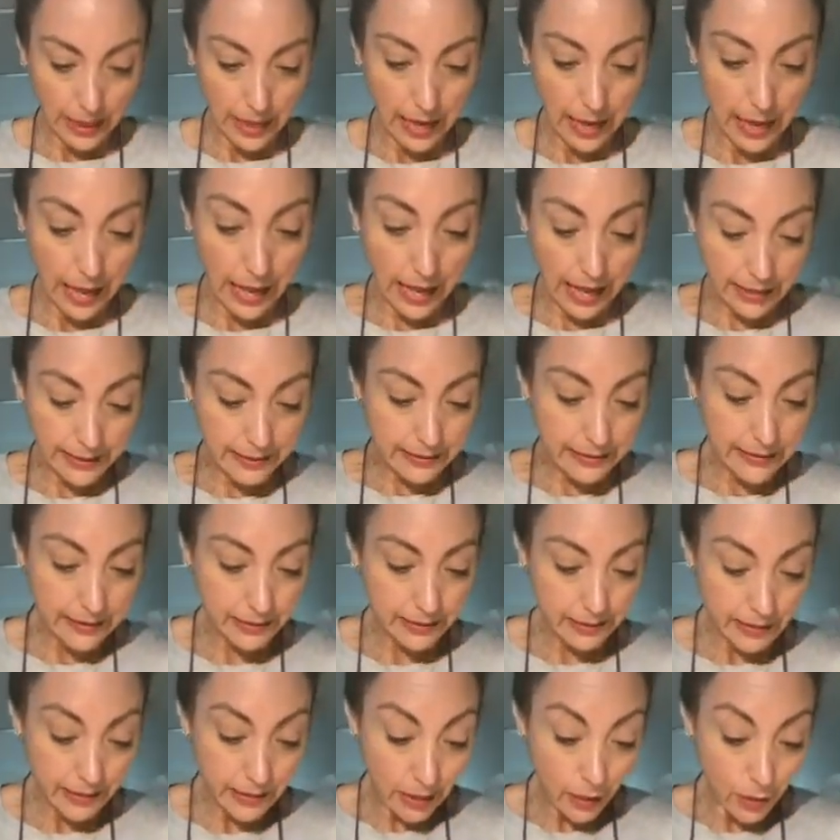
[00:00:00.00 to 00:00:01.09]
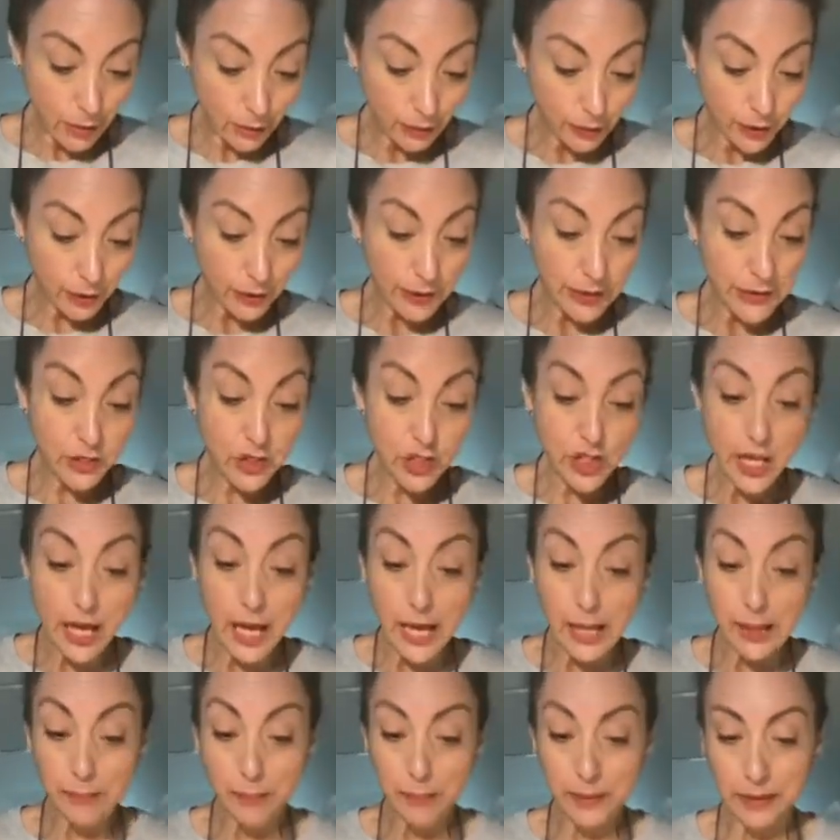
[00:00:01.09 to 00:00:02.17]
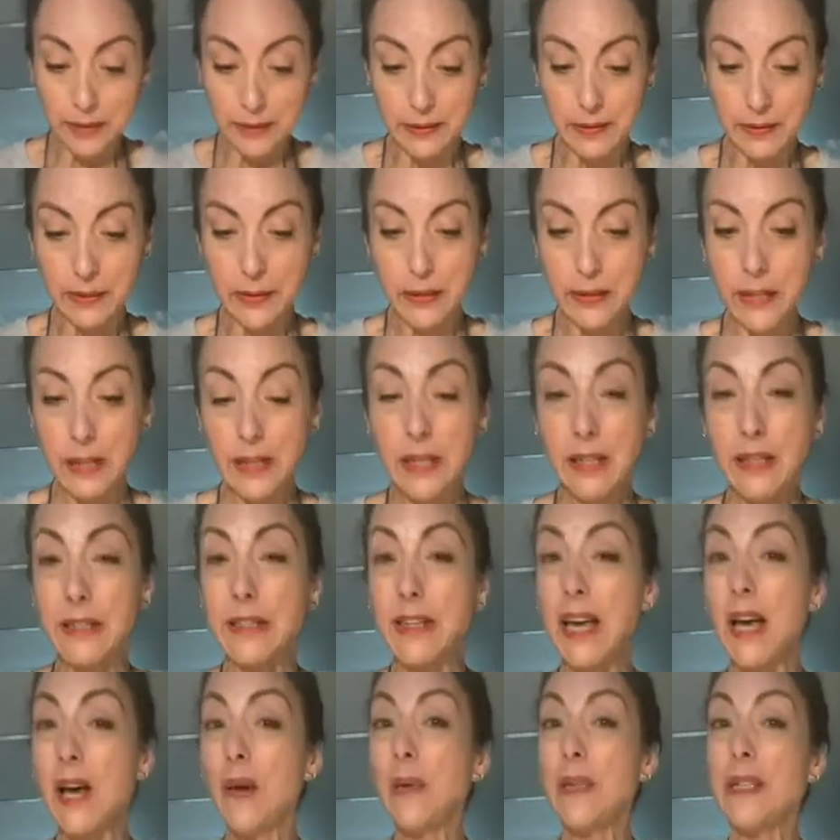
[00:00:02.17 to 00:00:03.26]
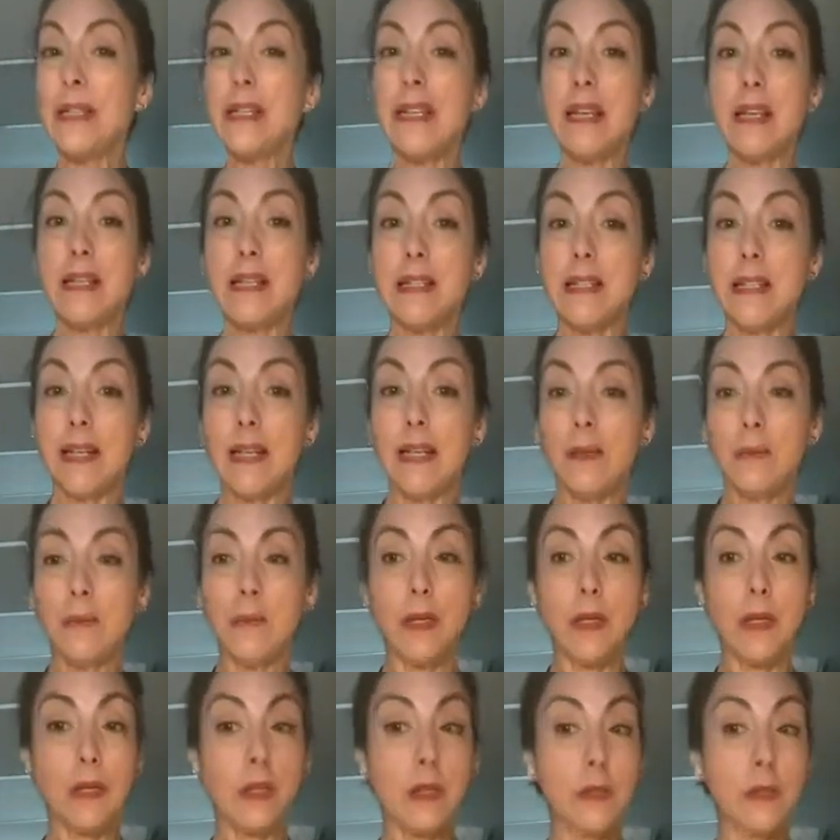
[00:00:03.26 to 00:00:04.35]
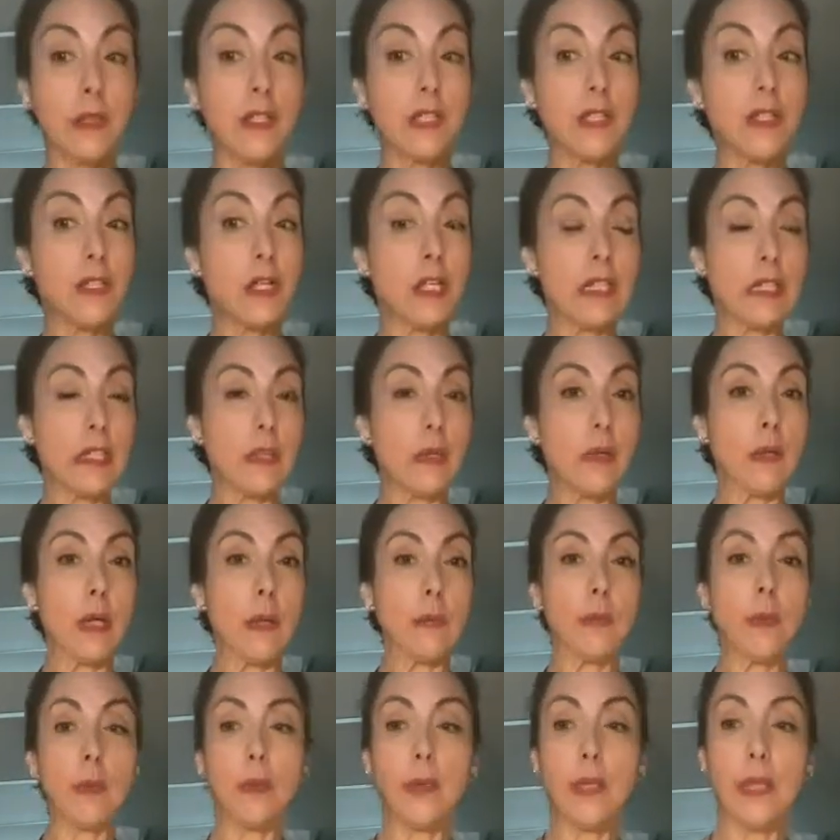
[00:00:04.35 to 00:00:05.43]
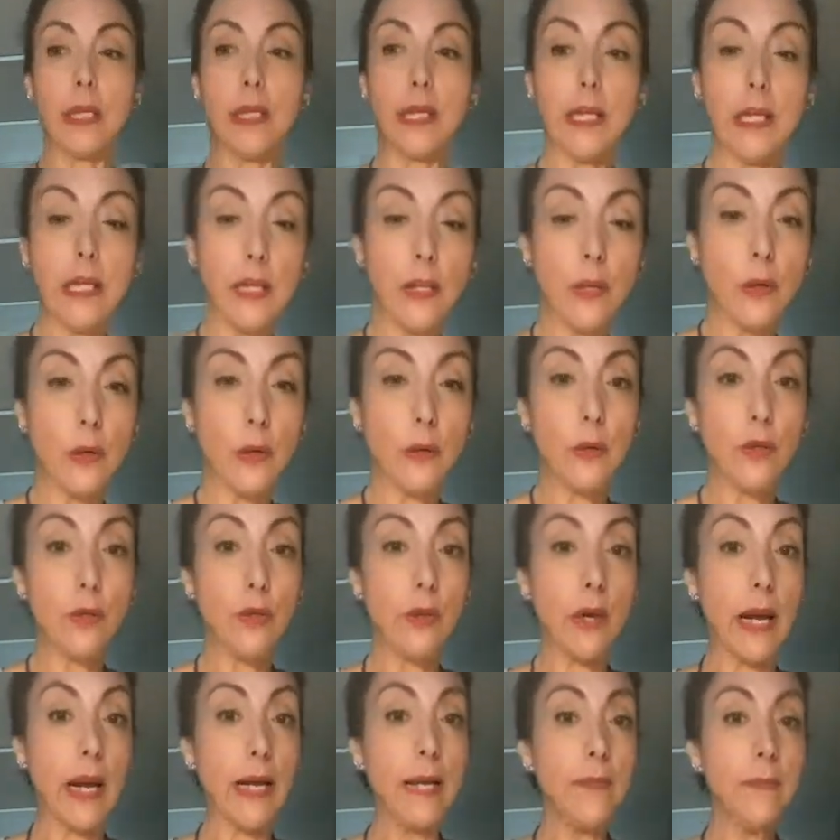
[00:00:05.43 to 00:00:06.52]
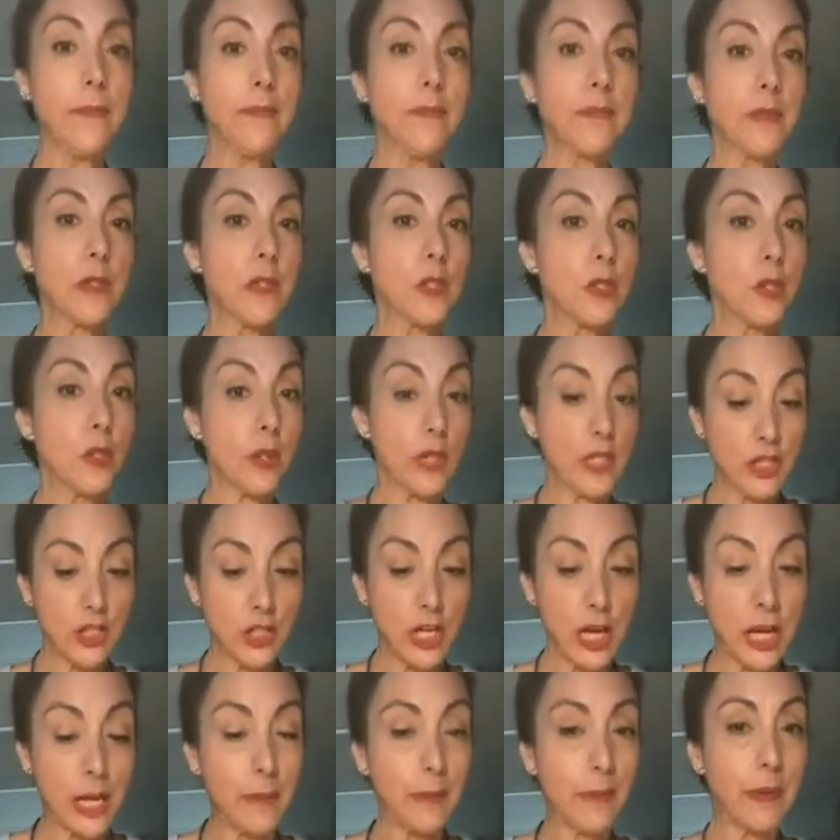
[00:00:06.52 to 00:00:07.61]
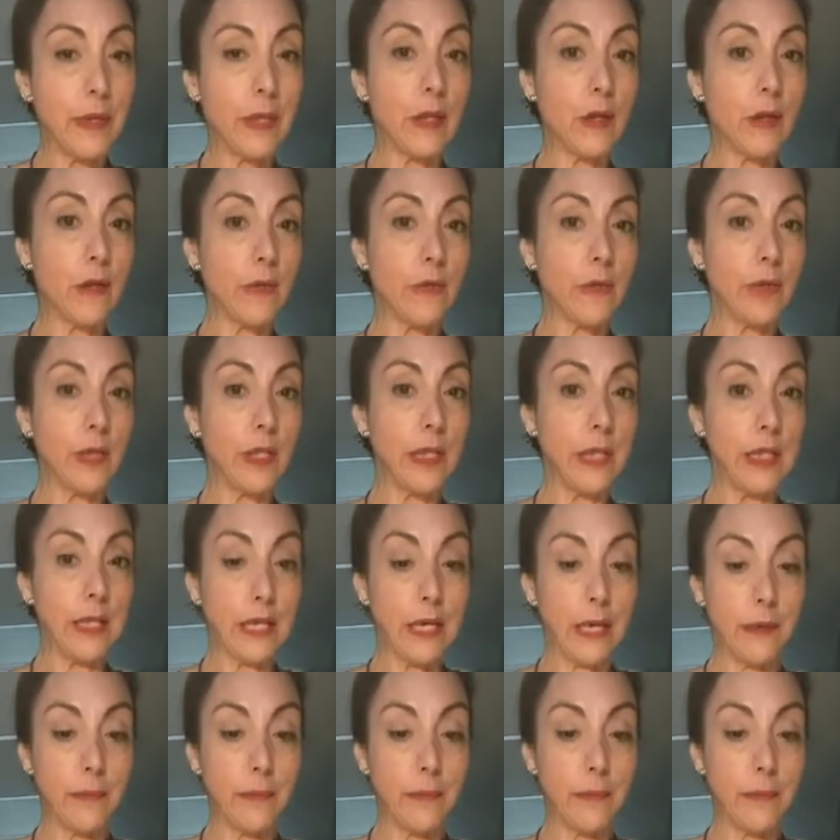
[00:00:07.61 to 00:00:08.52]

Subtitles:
And now we're gonna shape it. Now is easy because we're just gonna put it in our tray. So the shaping of the